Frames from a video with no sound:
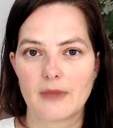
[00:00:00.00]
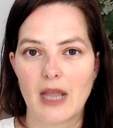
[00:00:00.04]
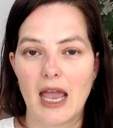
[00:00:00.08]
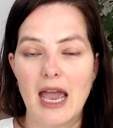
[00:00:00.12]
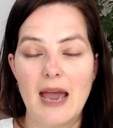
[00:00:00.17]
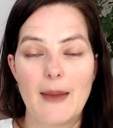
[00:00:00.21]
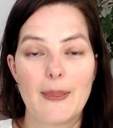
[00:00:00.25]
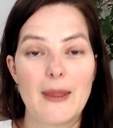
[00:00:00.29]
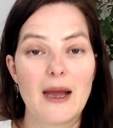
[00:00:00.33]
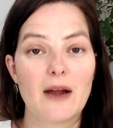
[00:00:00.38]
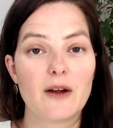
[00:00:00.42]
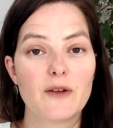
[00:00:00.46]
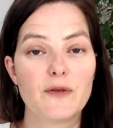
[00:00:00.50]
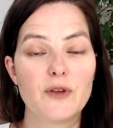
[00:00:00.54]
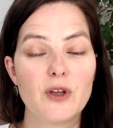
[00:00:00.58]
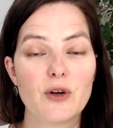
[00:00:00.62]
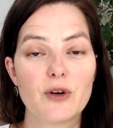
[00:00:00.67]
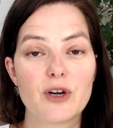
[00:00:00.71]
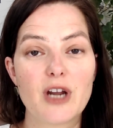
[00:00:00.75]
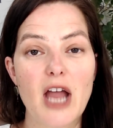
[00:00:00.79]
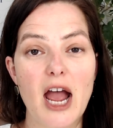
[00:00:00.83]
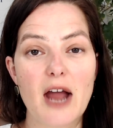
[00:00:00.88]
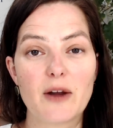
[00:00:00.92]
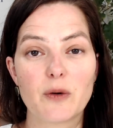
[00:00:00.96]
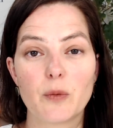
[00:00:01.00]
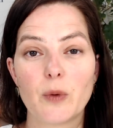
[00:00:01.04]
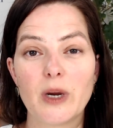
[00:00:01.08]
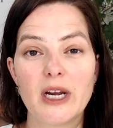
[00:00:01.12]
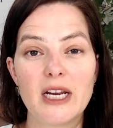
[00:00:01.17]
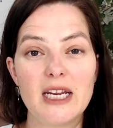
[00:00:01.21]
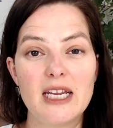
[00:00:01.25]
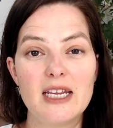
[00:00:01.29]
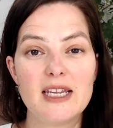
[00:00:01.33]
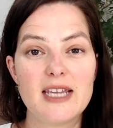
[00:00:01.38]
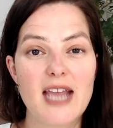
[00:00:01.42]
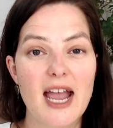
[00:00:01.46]
Now, if you're not
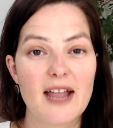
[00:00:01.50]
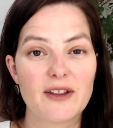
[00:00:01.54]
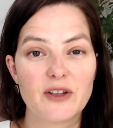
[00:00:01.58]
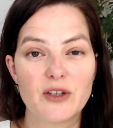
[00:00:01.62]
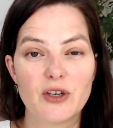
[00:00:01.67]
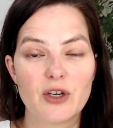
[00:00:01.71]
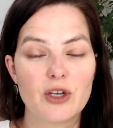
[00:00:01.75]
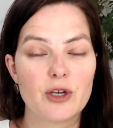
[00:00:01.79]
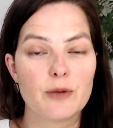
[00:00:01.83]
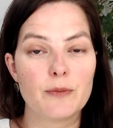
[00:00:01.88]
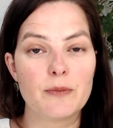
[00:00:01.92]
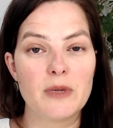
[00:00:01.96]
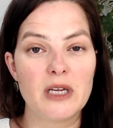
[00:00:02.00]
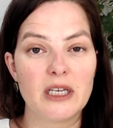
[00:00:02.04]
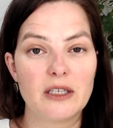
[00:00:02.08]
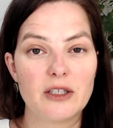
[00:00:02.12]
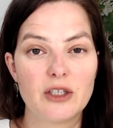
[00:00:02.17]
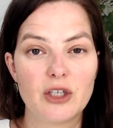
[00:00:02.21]
ready yet to commit